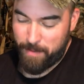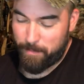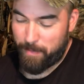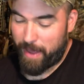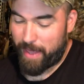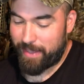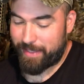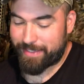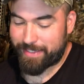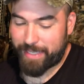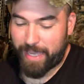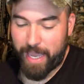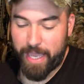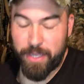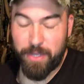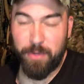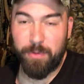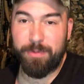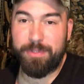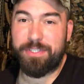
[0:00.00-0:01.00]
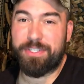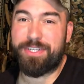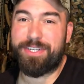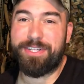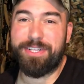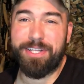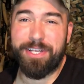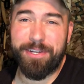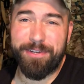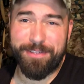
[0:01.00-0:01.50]
by this guy who was
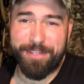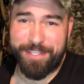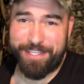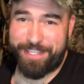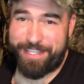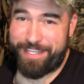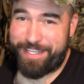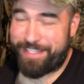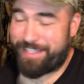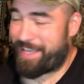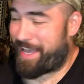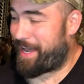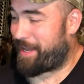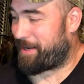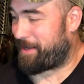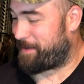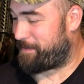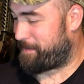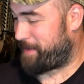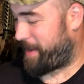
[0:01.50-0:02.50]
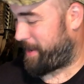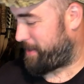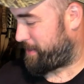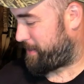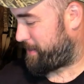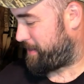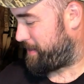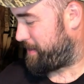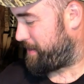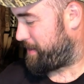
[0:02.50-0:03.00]
clearly geeked out on meth.